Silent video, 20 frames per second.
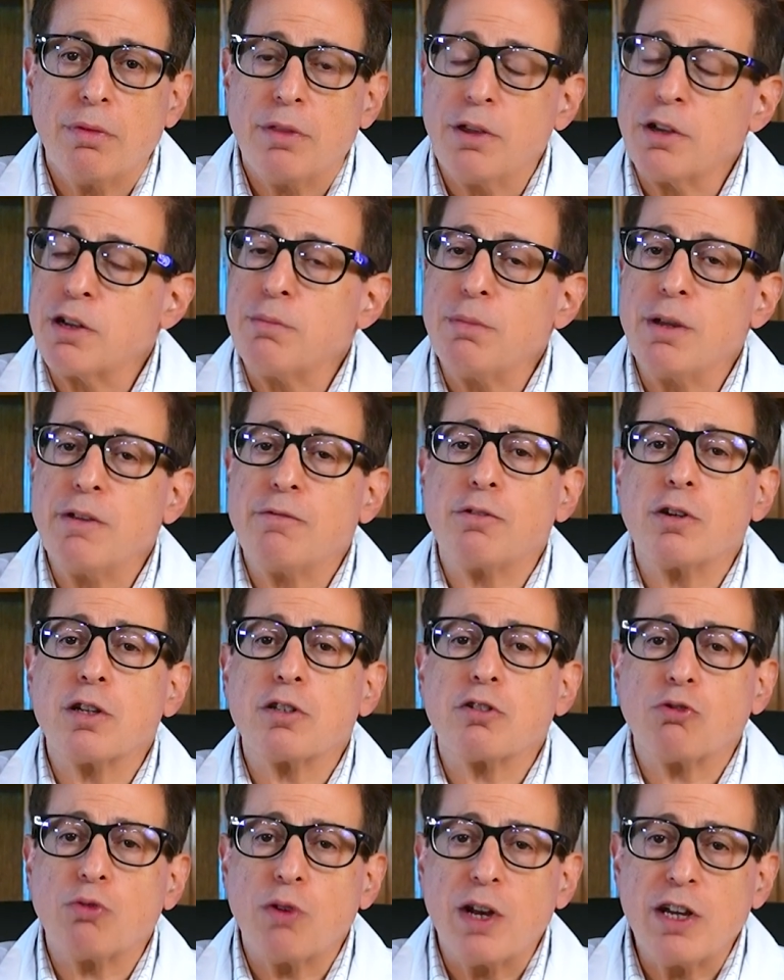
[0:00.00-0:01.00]
There could be
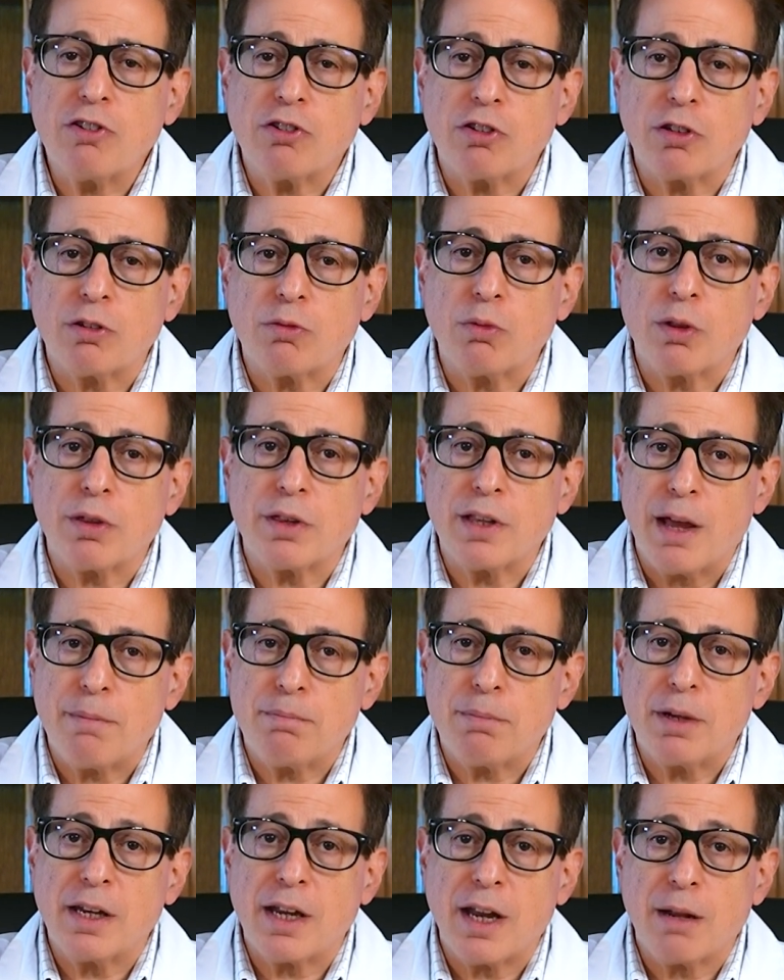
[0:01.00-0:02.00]
frustration with
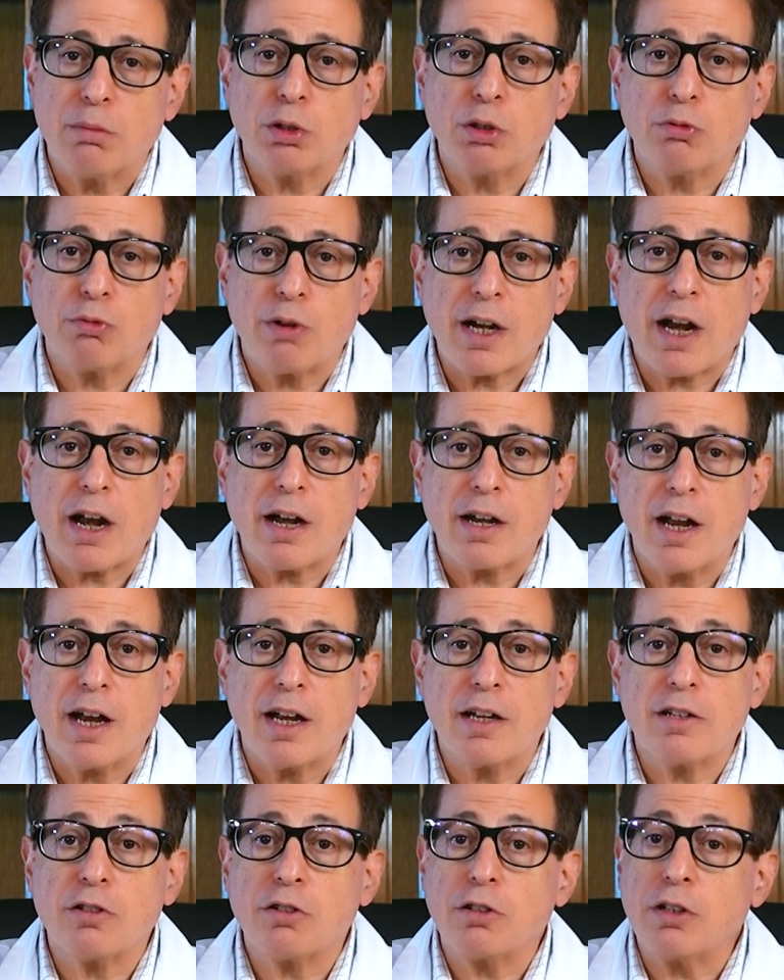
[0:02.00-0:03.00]
not being able to
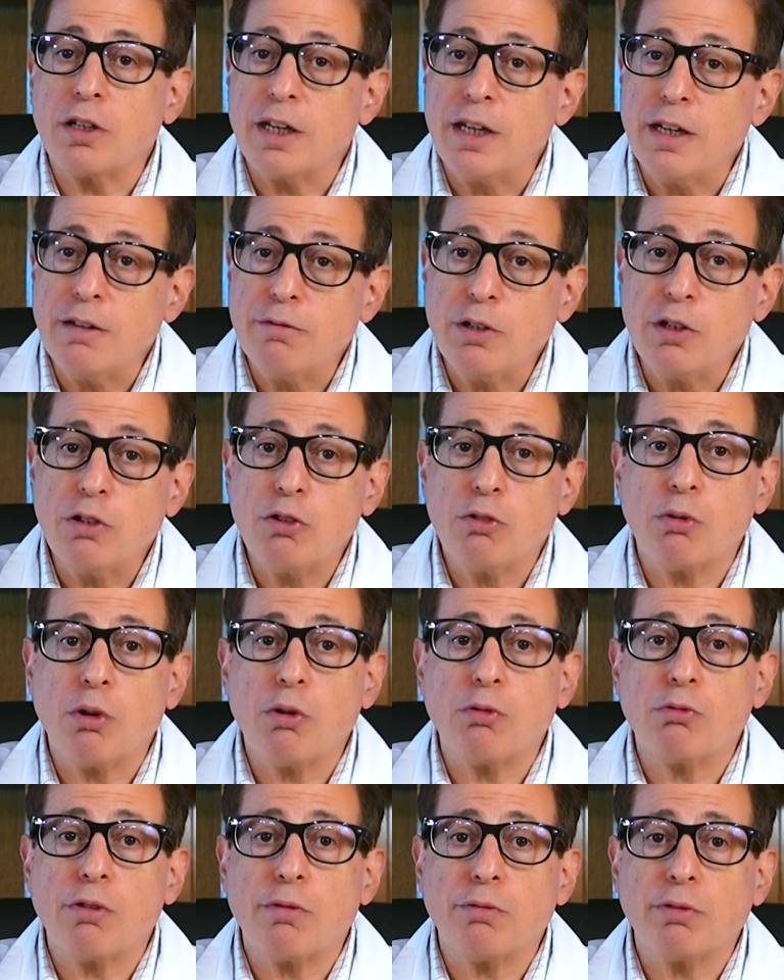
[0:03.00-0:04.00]
recognize even your
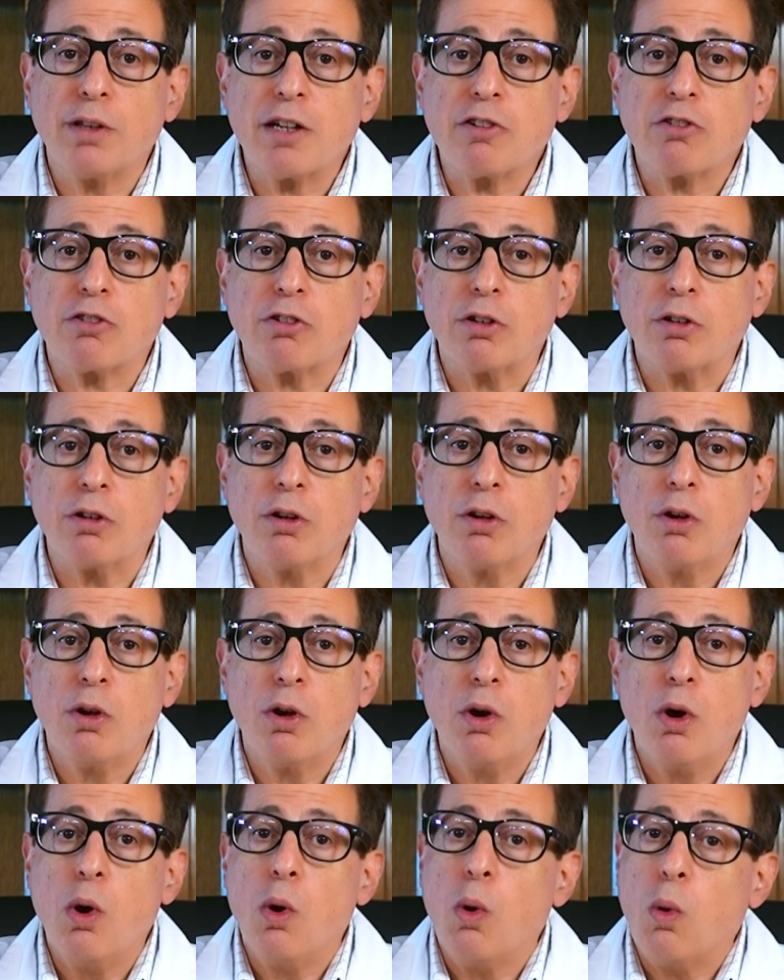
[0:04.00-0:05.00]
own reflection
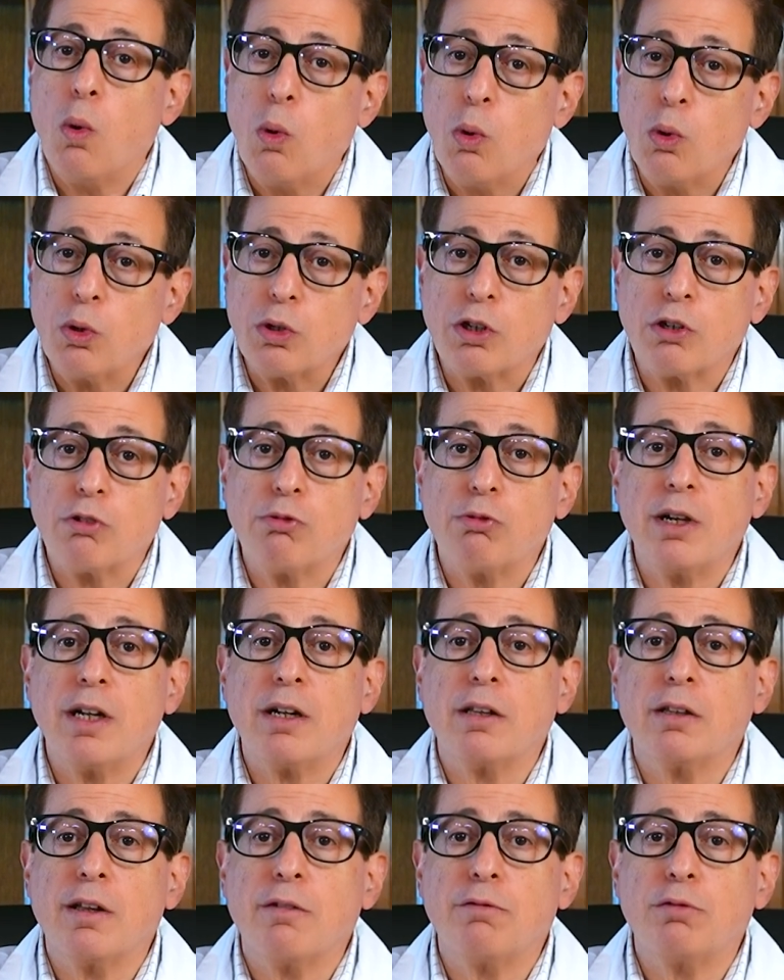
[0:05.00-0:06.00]
or to
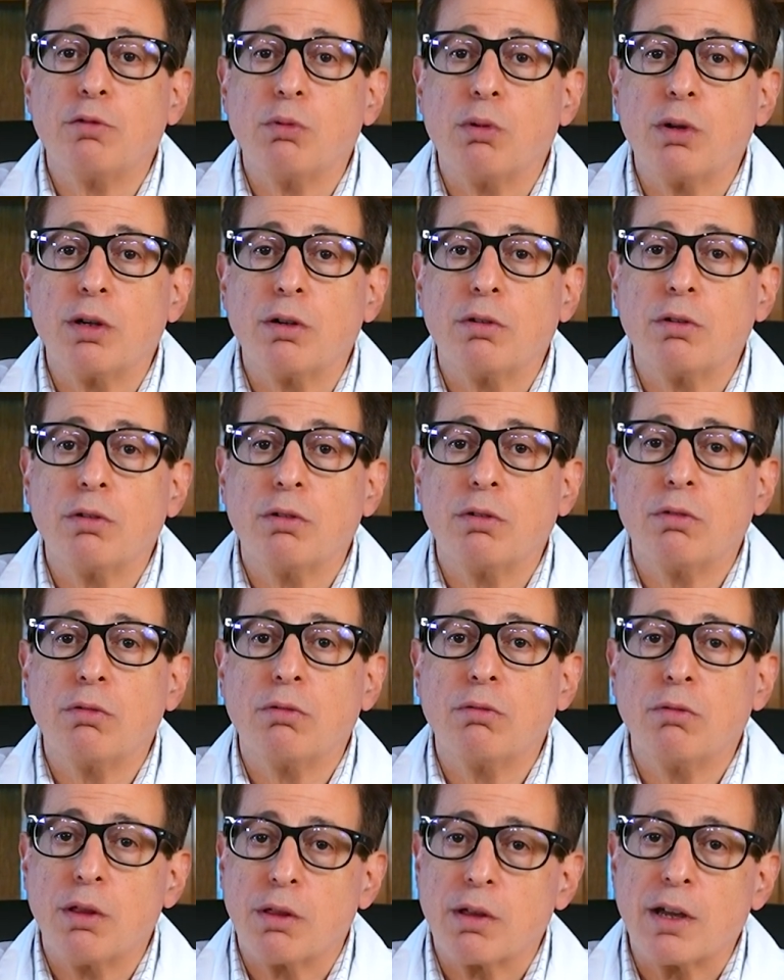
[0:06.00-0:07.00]
greet a loved one
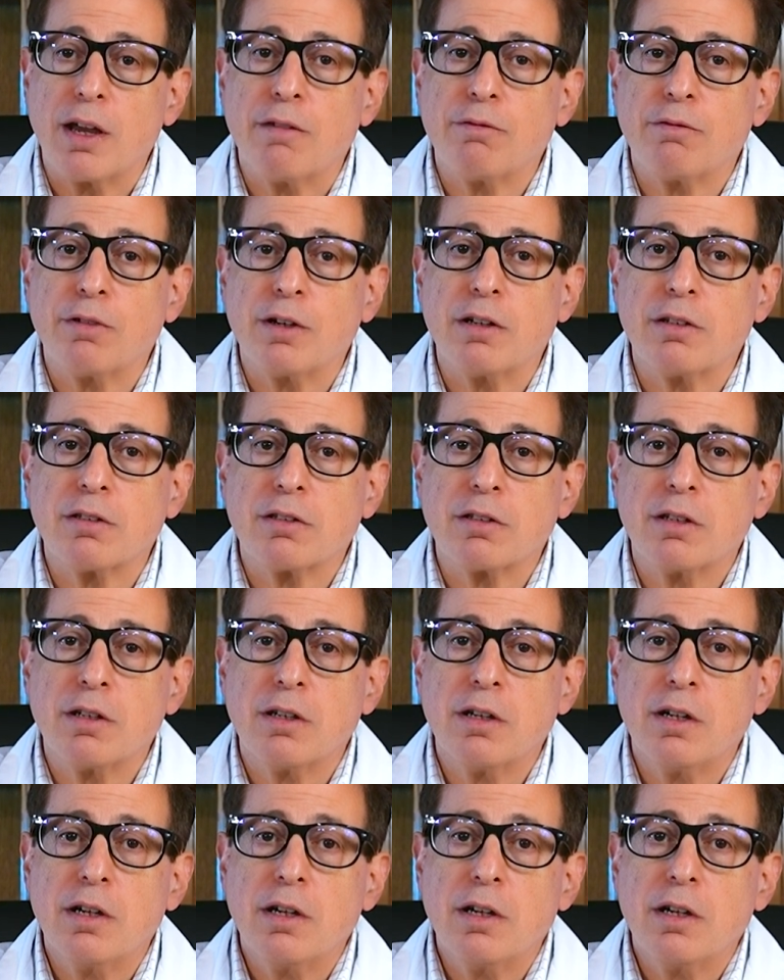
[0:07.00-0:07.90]
with confidence.